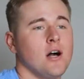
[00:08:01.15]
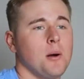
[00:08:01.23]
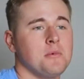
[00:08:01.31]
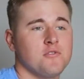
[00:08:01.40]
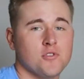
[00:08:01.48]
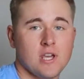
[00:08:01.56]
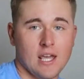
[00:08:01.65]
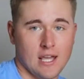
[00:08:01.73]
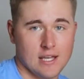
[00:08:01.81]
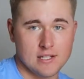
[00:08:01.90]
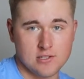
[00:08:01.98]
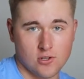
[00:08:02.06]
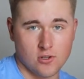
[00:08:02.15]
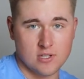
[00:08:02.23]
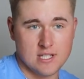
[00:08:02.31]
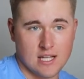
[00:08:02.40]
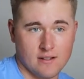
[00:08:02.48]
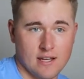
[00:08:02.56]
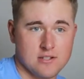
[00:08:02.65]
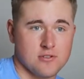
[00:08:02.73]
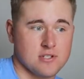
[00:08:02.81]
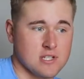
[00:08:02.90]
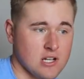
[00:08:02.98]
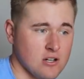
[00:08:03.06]
If you can't install these headlights
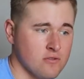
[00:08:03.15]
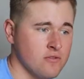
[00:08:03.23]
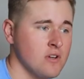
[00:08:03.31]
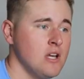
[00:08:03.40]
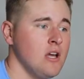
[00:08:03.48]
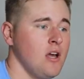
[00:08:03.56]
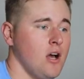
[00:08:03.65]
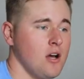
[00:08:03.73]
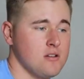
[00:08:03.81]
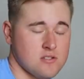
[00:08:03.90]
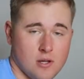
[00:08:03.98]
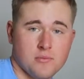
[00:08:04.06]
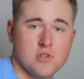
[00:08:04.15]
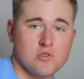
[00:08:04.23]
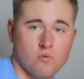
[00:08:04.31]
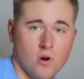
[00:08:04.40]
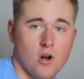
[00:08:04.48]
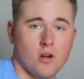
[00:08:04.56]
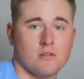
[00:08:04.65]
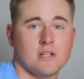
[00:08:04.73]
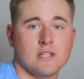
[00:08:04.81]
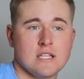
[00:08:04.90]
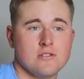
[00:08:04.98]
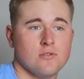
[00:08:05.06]
yourself, something's wrong.
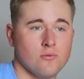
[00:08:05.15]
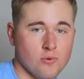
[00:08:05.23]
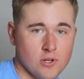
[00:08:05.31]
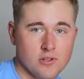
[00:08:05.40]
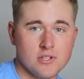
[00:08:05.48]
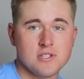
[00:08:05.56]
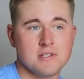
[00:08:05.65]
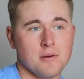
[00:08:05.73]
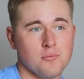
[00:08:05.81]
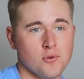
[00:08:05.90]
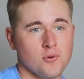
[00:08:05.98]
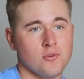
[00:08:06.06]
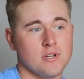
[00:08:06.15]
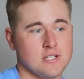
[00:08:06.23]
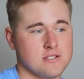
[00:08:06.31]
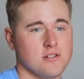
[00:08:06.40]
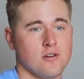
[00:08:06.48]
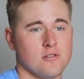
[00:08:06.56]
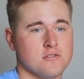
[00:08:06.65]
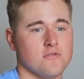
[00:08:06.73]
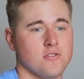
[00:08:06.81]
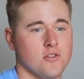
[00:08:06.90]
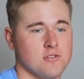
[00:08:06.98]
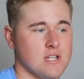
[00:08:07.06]
Like, these are really simple installs
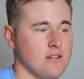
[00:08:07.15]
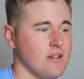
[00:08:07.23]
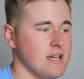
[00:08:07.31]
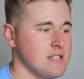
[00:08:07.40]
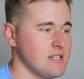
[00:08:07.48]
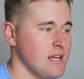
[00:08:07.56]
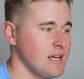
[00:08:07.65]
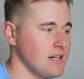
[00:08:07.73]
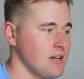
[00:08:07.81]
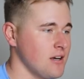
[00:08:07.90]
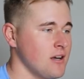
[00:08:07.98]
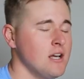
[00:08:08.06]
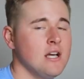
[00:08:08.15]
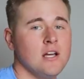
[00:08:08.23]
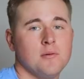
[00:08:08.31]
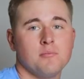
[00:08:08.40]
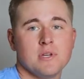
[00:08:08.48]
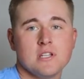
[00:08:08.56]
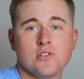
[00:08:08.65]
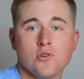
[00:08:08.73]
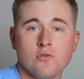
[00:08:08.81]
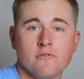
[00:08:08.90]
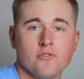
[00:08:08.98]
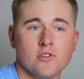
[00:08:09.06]
for those headlights. And be
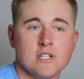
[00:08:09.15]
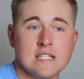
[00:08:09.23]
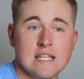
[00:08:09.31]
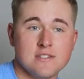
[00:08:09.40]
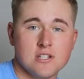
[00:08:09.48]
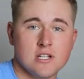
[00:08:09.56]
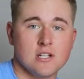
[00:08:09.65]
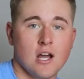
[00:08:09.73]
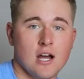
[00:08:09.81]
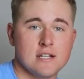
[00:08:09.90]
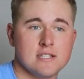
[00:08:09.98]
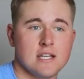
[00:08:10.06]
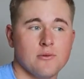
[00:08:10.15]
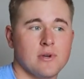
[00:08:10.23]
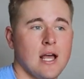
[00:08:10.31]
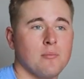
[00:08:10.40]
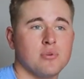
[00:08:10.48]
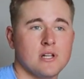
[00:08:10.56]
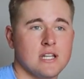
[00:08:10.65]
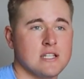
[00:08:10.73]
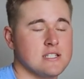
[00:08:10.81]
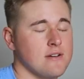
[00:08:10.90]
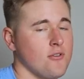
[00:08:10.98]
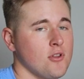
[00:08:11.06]
tuned for the 10th gen content. We got plenty
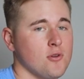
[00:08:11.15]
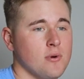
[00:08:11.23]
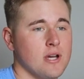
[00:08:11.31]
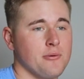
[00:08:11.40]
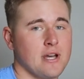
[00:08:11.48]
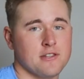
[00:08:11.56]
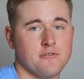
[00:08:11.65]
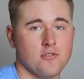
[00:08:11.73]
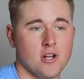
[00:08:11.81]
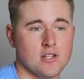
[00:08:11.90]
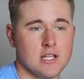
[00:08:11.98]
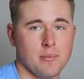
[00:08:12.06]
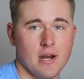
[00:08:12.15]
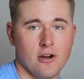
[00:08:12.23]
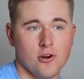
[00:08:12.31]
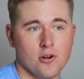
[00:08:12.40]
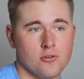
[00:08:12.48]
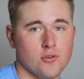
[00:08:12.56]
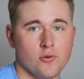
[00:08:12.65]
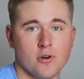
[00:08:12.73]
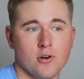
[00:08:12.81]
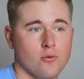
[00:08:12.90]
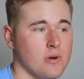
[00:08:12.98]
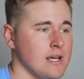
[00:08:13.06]
of stuff on the way. We got the front lip aero, the
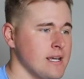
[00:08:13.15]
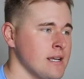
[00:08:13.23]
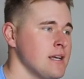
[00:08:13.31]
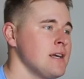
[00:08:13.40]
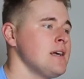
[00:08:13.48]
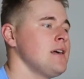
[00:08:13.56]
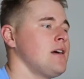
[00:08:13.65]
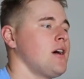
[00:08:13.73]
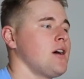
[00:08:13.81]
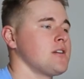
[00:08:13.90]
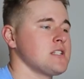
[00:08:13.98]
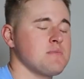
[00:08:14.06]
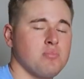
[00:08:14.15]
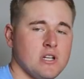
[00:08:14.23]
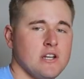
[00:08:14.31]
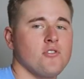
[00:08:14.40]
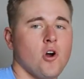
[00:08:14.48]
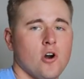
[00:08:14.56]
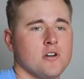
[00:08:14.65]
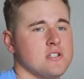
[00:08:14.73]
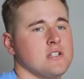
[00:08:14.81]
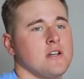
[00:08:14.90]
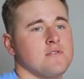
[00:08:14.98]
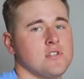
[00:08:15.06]
rear wing, just plenty of car
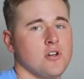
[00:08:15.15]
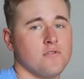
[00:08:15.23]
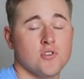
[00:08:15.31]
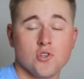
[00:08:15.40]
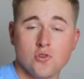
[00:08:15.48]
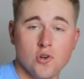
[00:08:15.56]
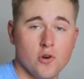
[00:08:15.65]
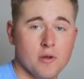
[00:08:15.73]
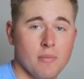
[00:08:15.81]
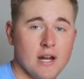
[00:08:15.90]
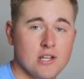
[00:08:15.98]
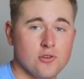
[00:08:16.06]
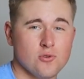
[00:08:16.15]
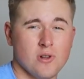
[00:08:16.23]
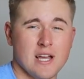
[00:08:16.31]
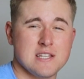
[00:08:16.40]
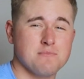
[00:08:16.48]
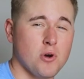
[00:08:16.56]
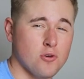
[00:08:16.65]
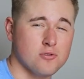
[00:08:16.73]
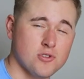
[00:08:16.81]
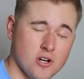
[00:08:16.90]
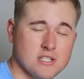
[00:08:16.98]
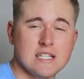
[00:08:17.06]
stuff. So if you do know anybody who likes
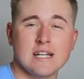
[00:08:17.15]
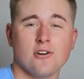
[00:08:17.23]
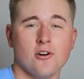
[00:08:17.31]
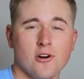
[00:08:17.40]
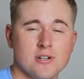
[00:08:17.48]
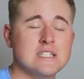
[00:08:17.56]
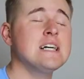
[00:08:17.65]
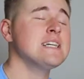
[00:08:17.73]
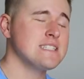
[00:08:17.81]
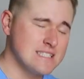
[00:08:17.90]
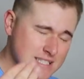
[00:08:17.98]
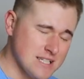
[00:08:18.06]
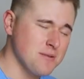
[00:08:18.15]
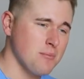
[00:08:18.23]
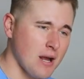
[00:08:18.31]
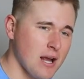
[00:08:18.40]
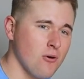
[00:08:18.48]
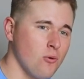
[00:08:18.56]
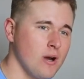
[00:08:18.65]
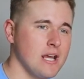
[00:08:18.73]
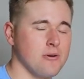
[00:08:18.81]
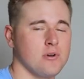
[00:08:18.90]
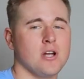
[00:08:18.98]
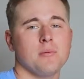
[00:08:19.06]
both trucks and cars, send them my
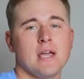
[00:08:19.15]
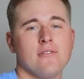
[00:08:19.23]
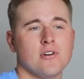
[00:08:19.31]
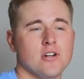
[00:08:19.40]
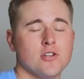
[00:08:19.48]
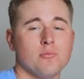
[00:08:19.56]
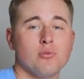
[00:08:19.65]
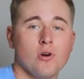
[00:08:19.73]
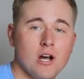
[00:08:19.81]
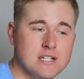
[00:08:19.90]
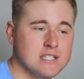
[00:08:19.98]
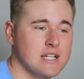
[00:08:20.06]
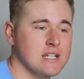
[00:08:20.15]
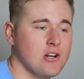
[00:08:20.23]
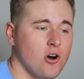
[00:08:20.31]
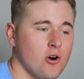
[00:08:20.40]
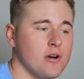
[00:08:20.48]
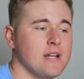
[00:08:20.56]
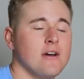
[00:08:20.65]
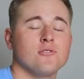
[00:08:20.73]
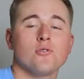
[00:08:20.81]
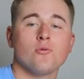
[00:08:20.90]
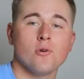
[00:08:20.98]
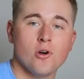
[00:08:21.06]
way. We're gonna be having another project car
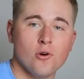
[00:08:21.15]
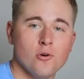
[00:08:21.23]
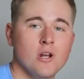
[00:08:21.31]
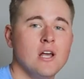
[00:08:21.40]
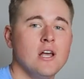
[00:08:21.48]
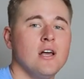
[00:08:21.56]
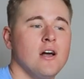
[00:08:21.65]
down the road.